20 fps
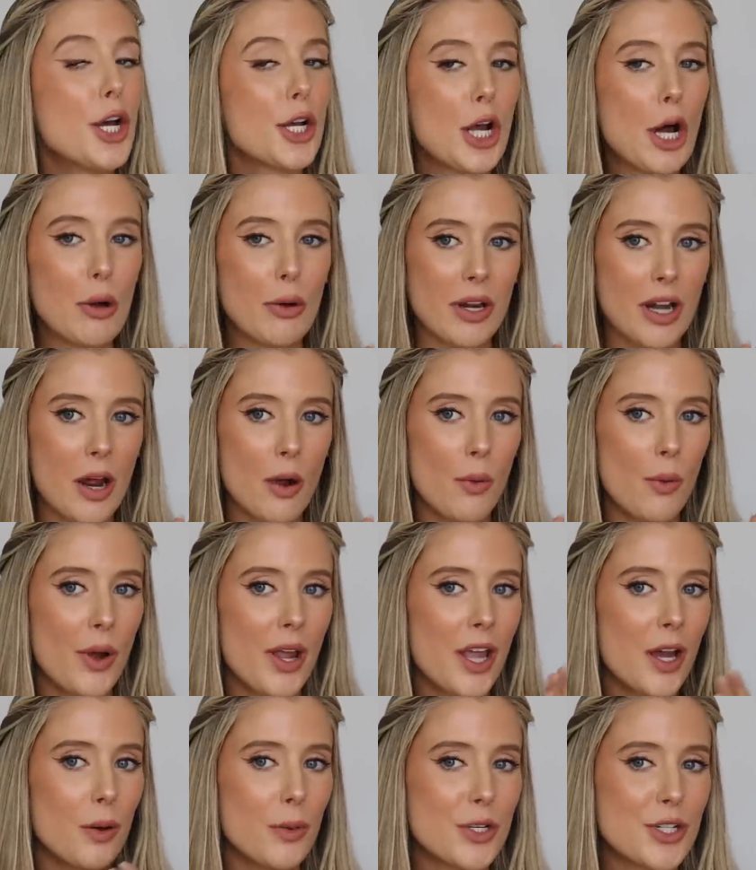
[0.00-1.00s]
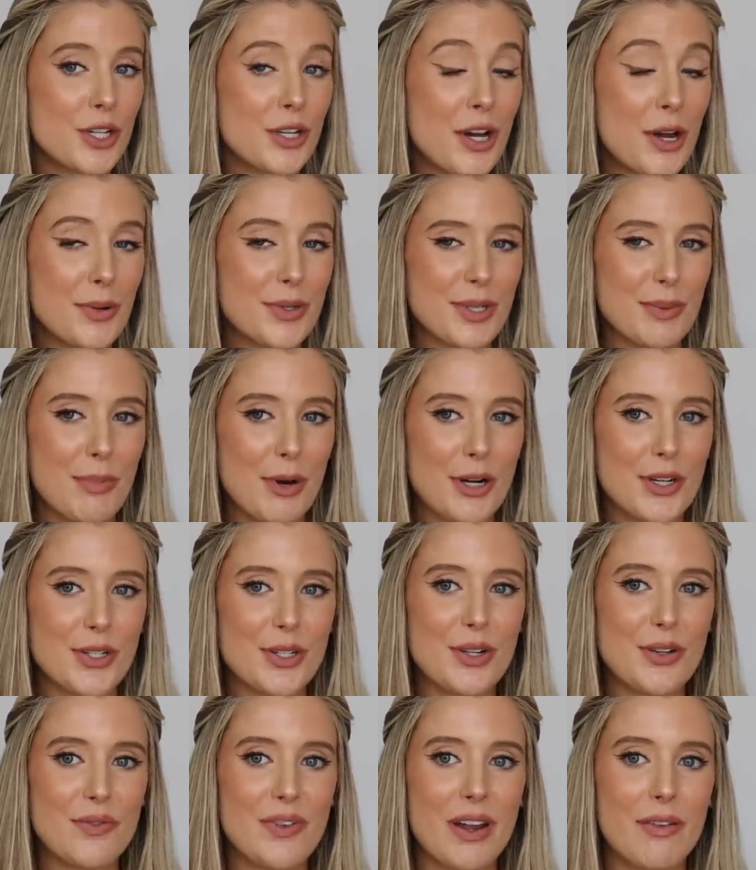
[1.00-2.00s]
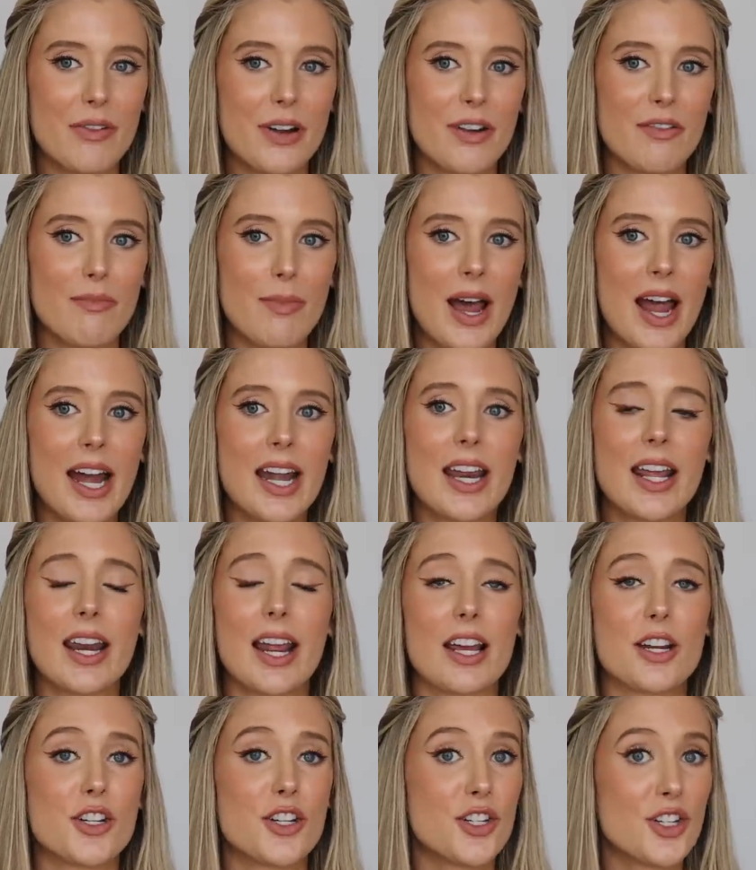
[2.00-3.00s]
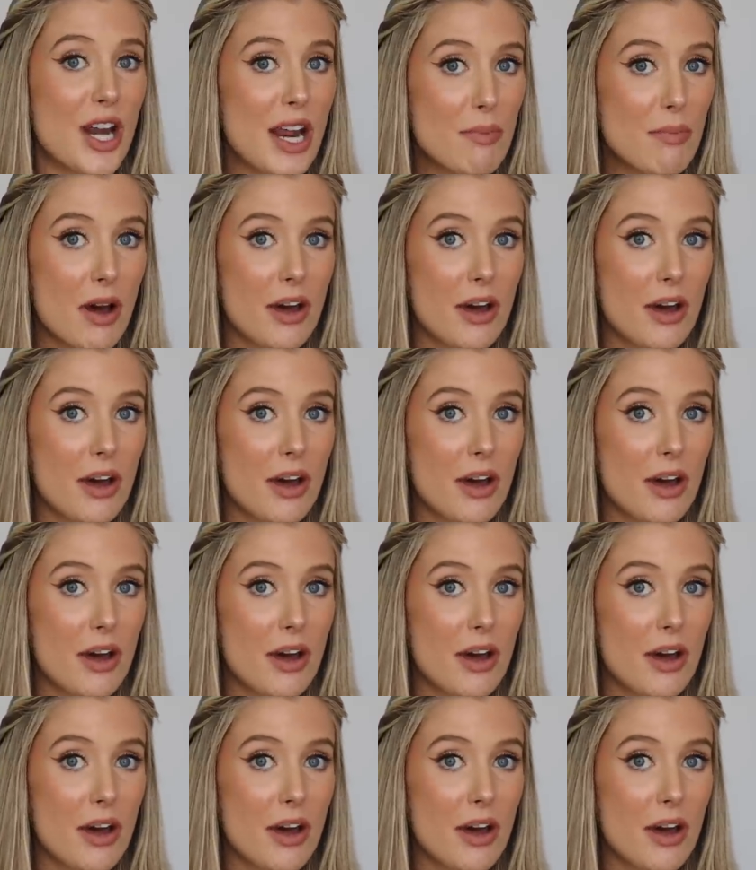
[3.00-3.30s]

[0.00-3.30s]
coconut oil, which you know is a personal favorite of mine. It has shea